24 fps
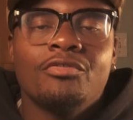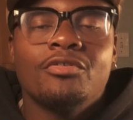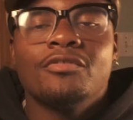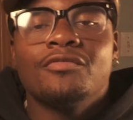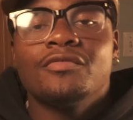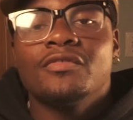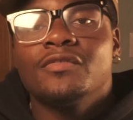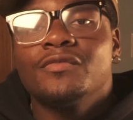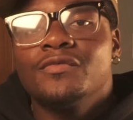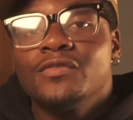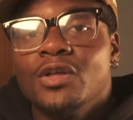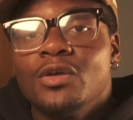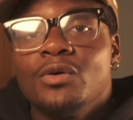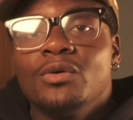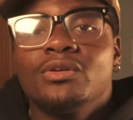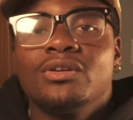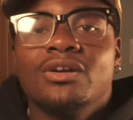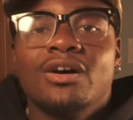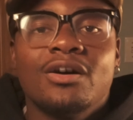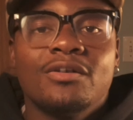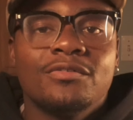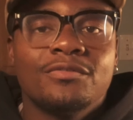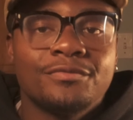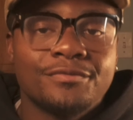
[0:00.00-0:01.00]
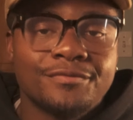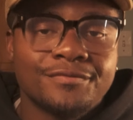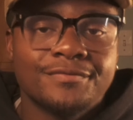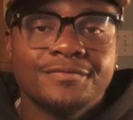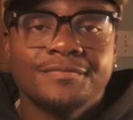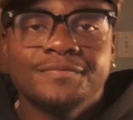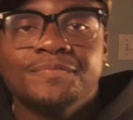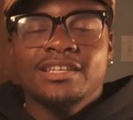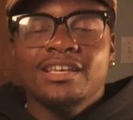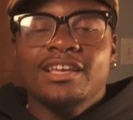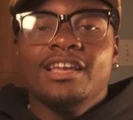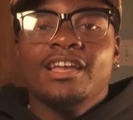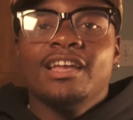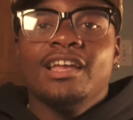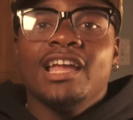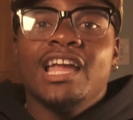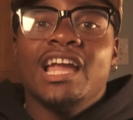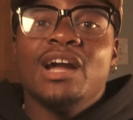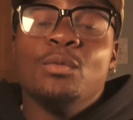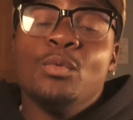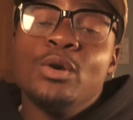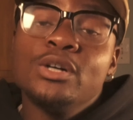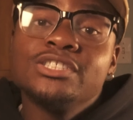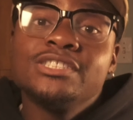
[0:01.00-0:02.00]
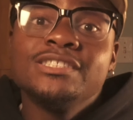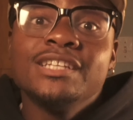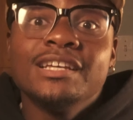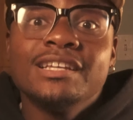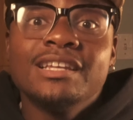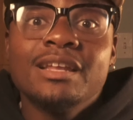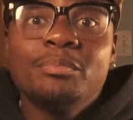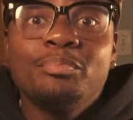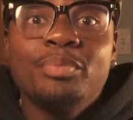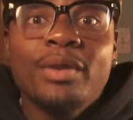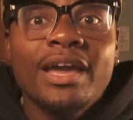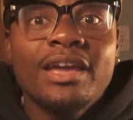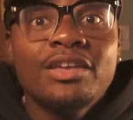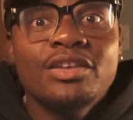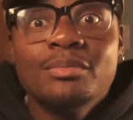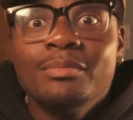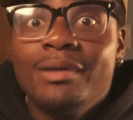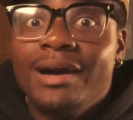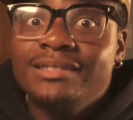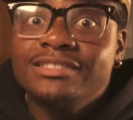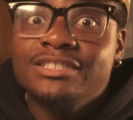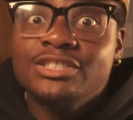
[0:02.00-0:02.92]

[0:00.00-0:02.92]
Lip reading: of and flowing off of. And once you're in the paint, you about